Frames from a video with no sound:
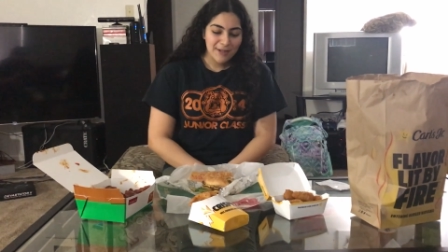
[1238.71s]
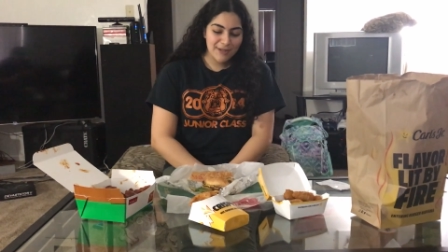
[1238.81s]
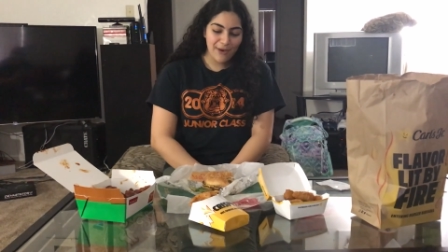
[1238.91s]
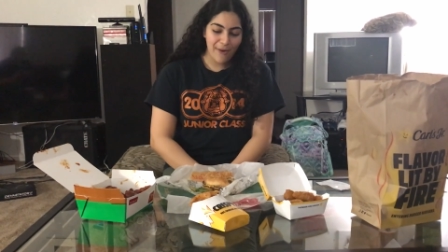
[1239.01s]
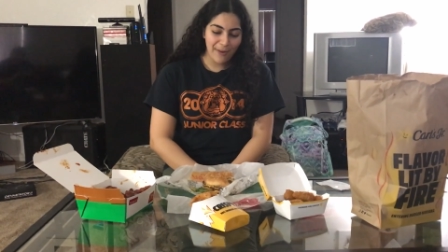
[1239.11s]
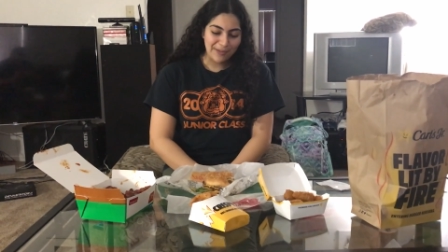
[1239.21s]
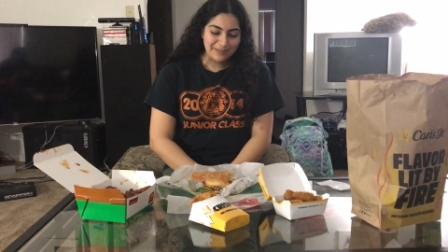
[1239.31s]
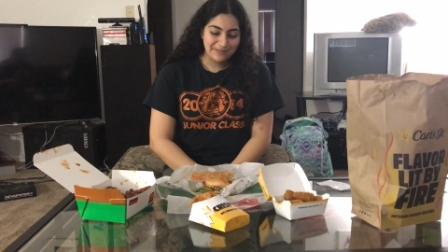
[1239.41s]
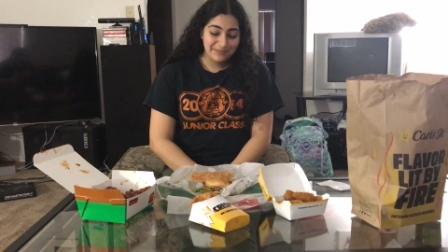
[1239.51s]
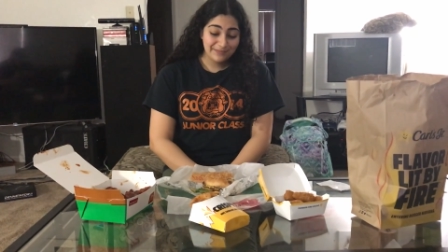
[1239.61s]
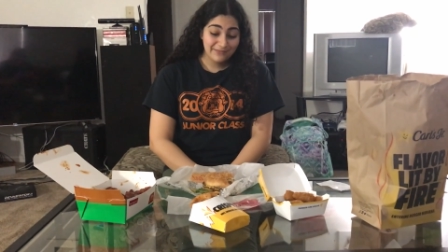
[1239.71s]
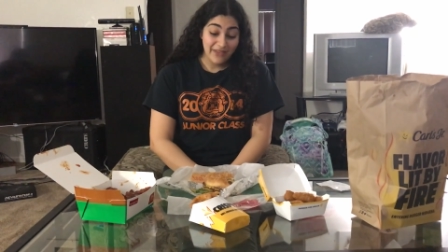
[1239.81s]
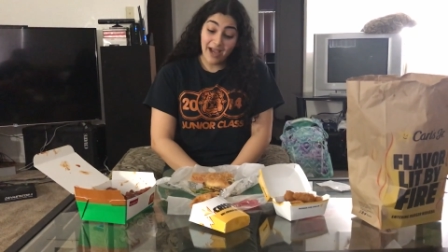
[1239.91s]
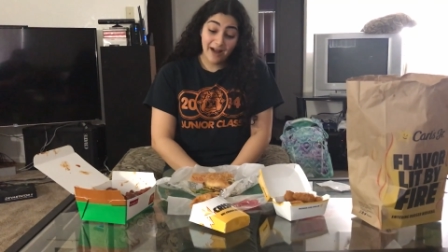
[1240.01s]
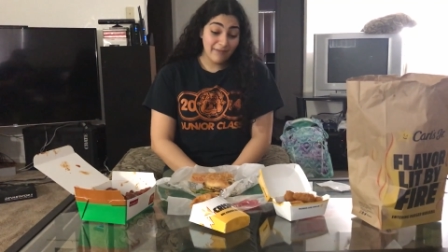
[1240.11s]
So,
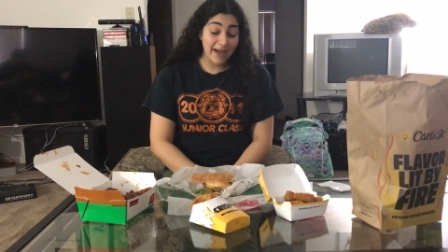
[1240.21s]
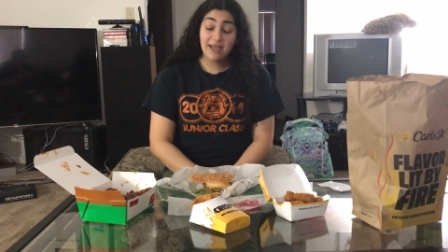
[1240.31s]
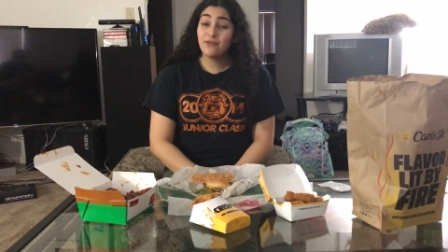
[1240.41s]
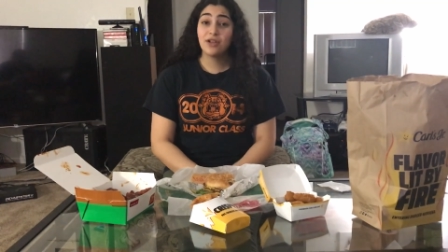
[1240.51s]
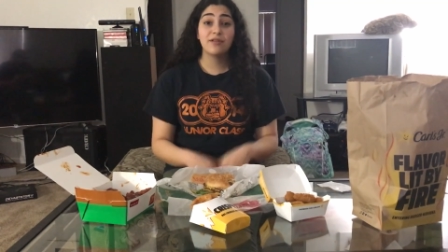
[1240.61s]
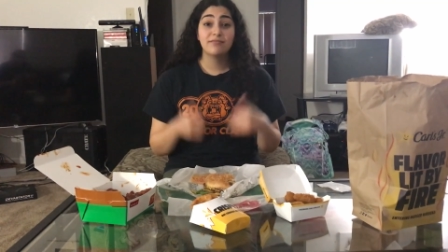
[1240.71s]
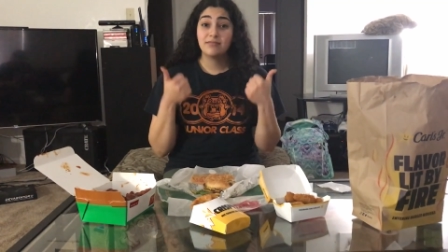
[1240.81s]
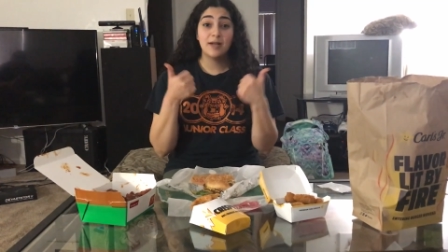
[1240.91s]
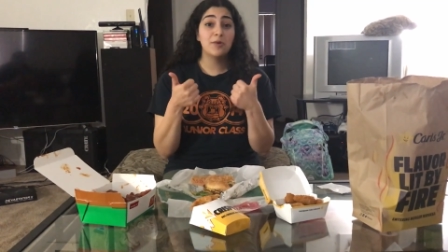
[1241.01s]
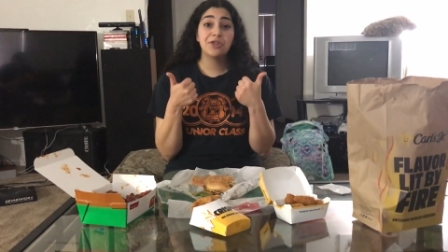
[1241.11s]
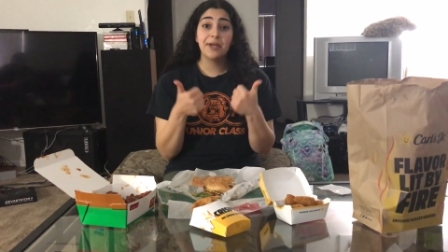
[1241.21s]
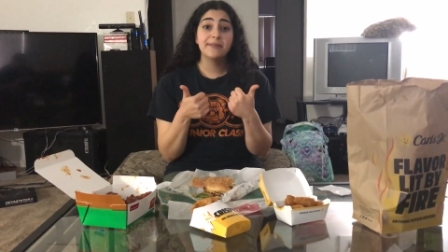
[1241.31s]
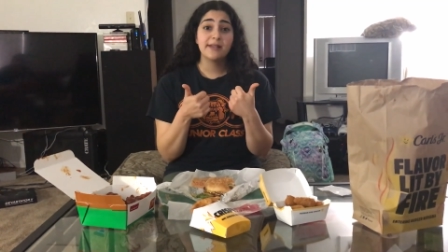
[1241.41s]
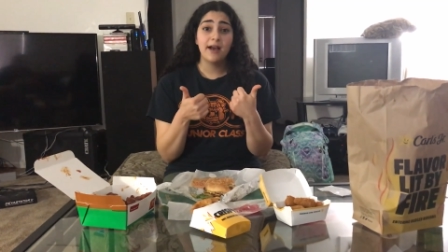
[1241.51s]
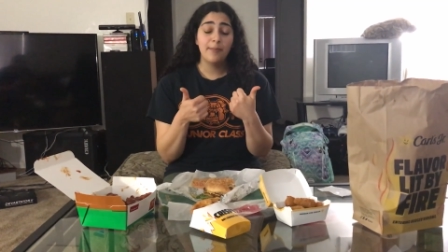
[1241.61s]
yeah, I give it a double
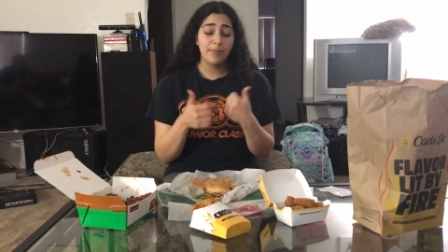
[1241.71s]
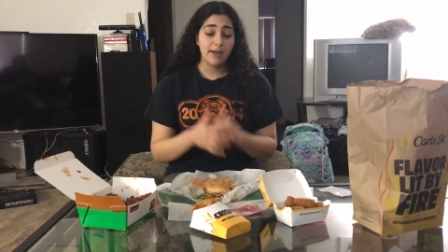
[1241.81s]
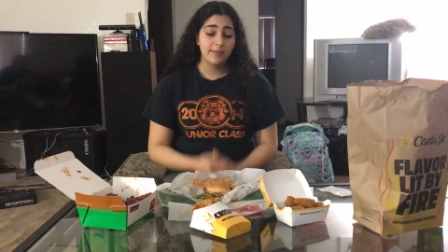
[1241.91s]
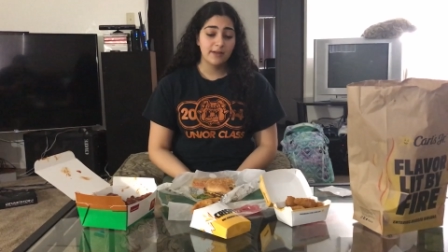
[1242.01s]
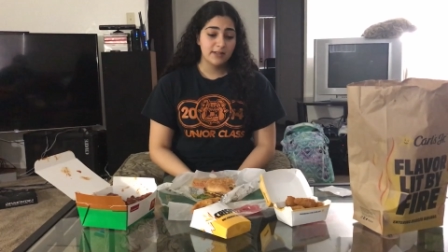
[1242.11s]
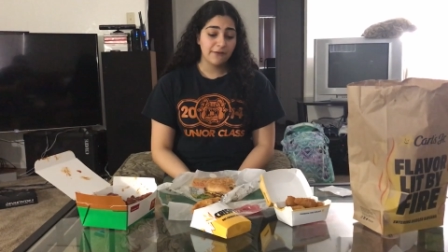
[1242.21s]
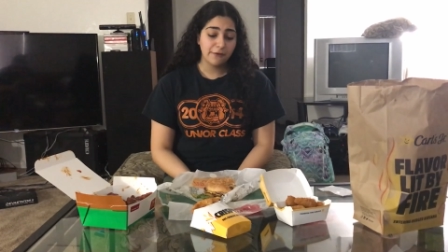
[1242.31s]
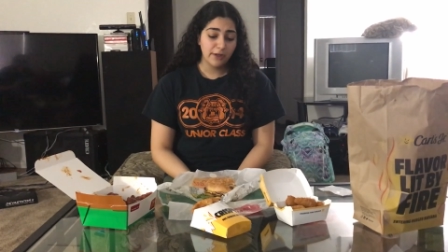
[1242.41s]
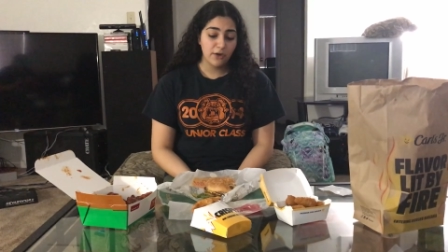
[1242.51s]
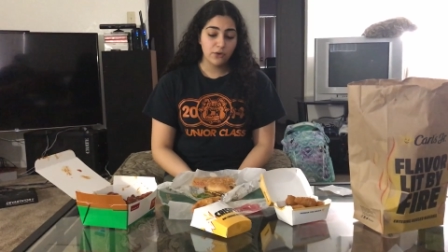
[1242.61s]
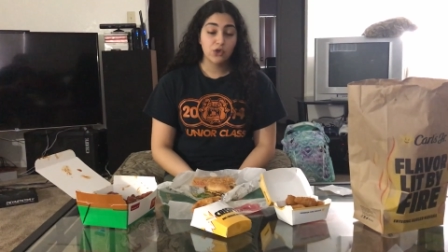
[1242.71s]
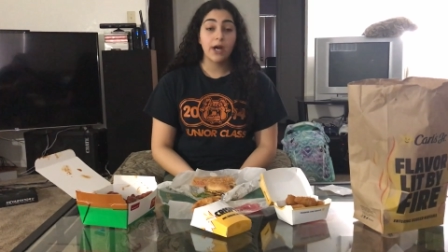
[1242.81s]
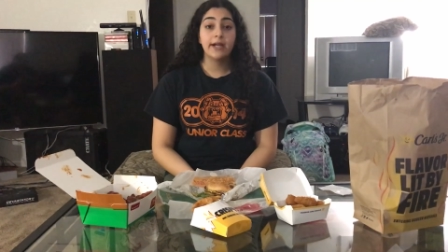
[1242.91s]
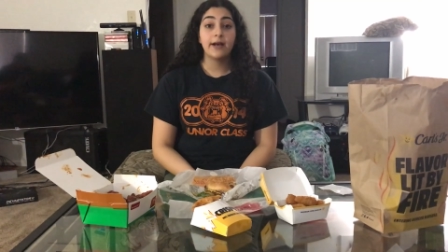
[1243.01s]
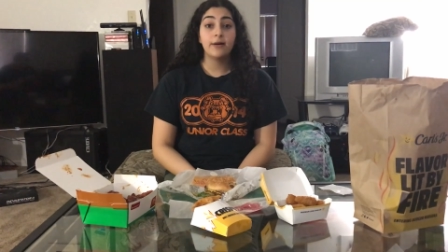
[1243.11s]
thumbs up. I mean, definitely go
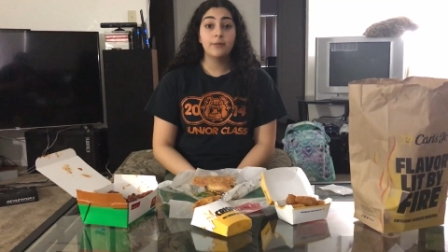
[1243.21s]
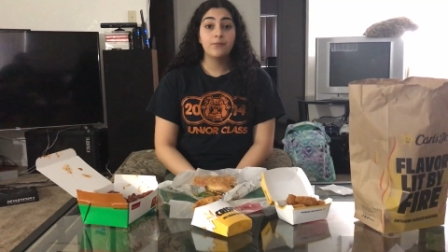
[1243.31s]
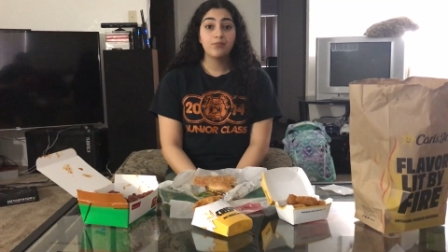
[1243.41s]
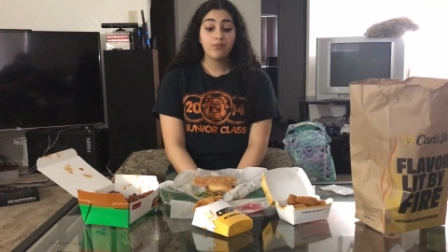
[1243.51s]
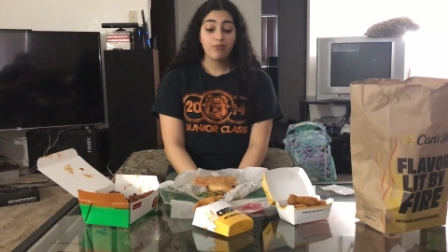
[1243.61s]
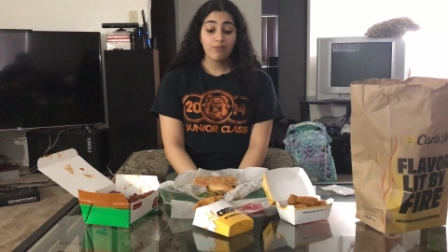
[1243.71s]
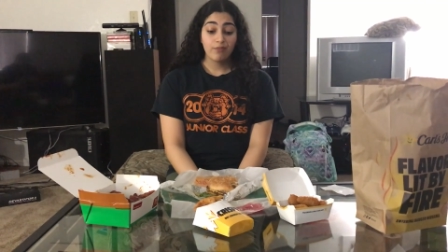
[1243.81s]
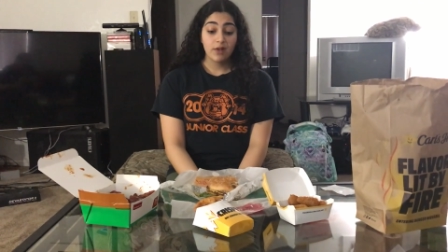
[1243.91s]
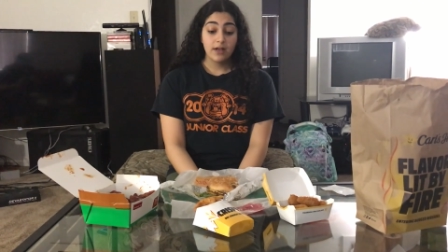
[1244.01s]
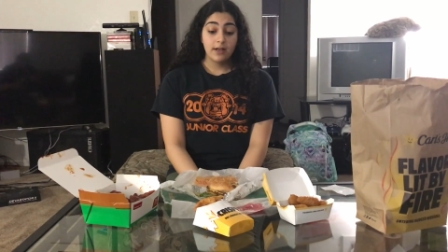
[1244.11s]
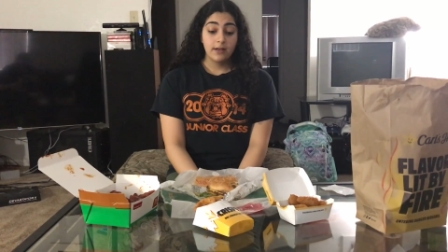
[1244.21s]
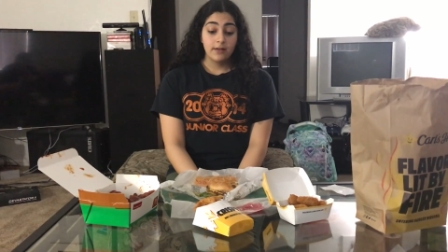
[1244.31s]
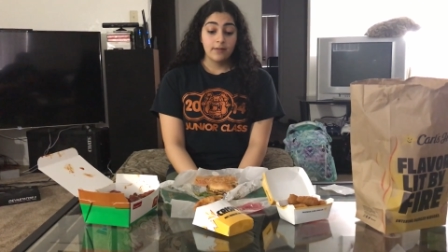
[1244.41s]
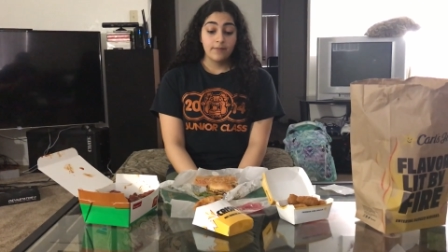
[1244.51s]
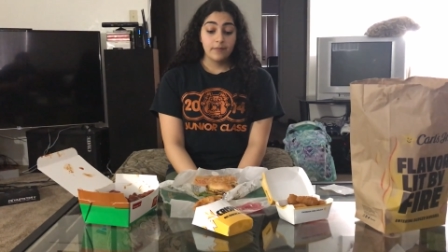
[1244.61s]
try it out.
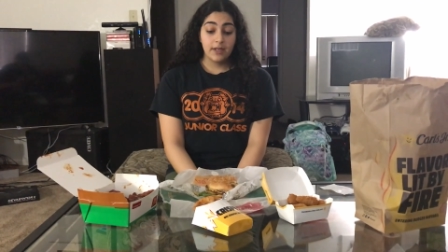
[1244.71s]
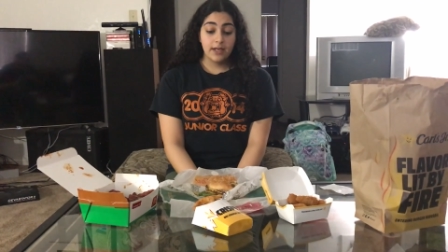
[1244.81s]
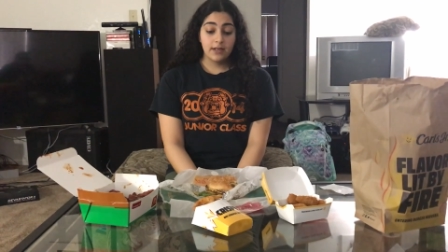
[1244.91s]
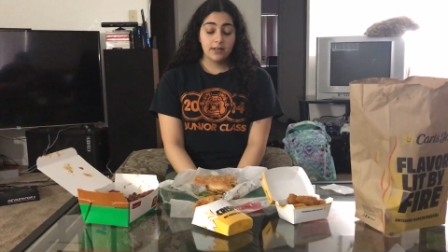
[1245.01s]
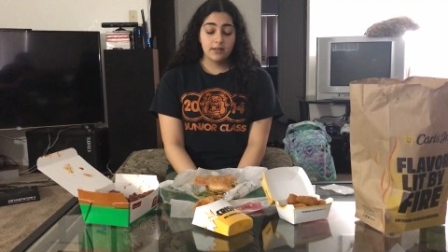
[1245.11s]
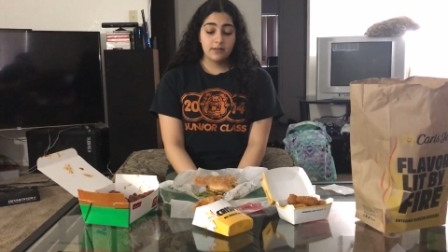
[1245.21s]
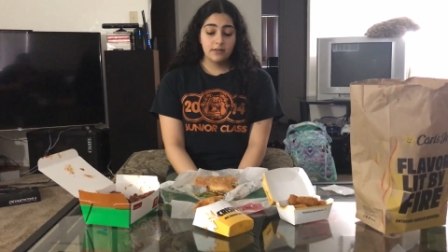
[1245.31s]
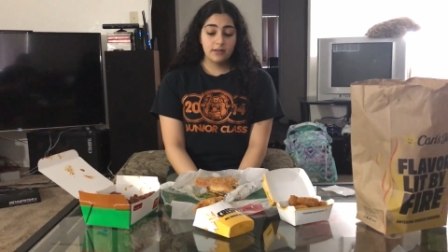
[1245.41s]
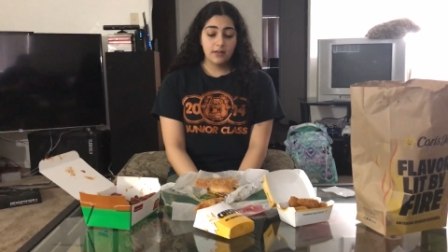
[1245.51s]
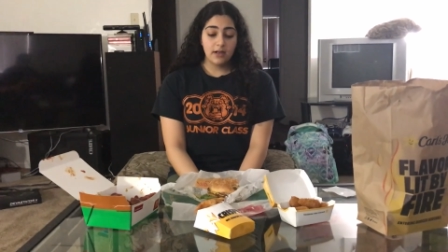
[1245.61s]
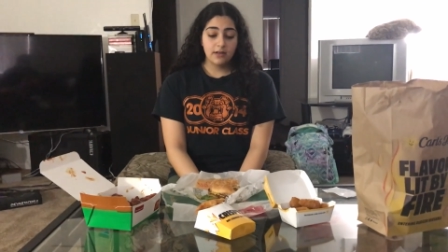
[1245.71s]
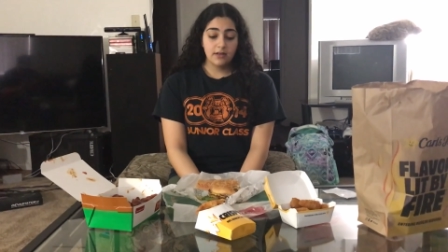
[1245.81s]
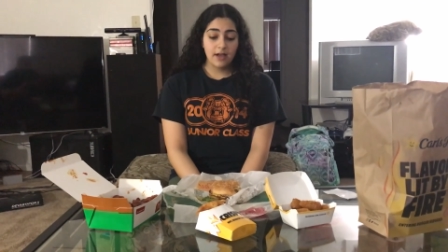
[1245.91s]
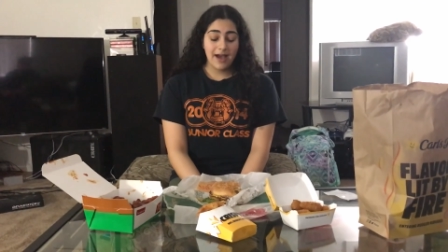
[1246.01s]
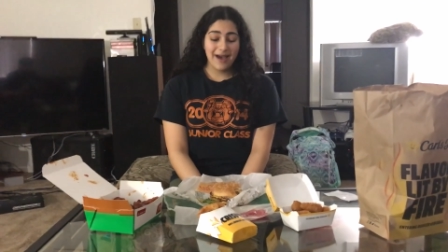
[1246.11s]
And what's
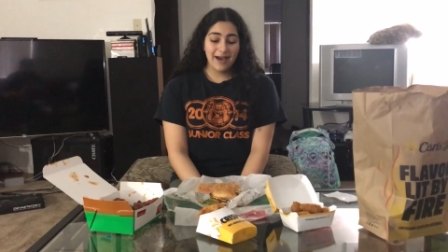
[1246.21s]
yours?